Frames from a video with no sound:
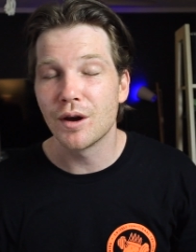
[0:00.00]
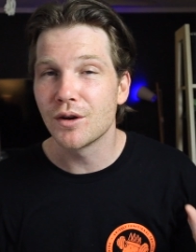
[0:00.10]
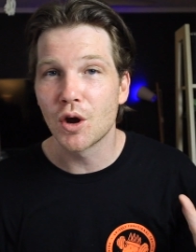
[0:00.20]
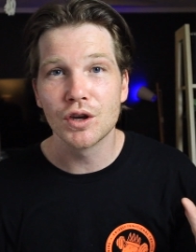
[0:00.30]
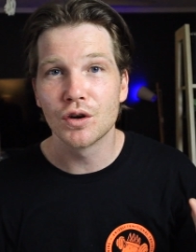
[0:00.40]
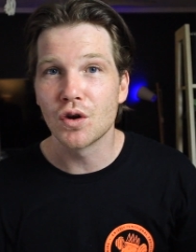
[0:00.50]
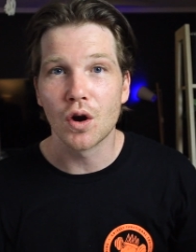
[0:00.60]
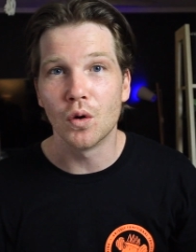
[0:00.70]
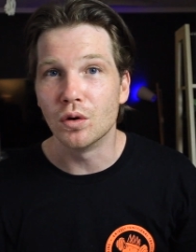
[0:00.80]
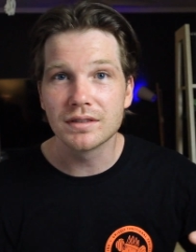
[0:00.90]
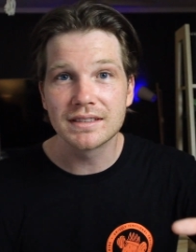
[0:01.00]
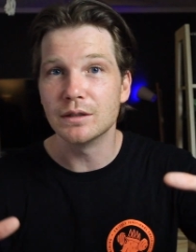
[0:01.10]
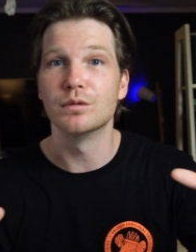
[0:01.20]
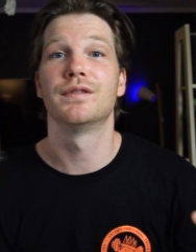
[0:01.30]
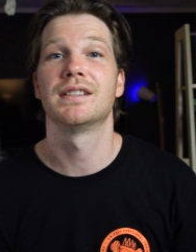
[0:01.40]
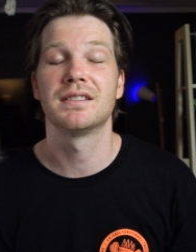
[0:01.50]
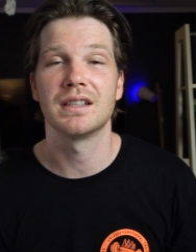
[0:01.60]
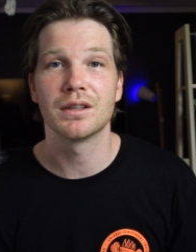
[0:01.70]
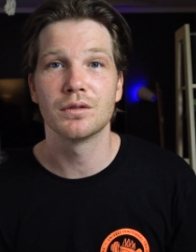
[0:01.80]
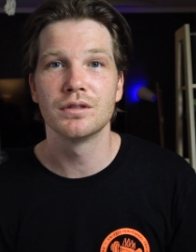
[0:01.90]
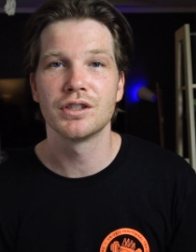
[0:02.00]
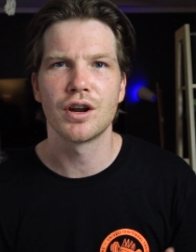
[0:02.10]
I know you're not all silver singles.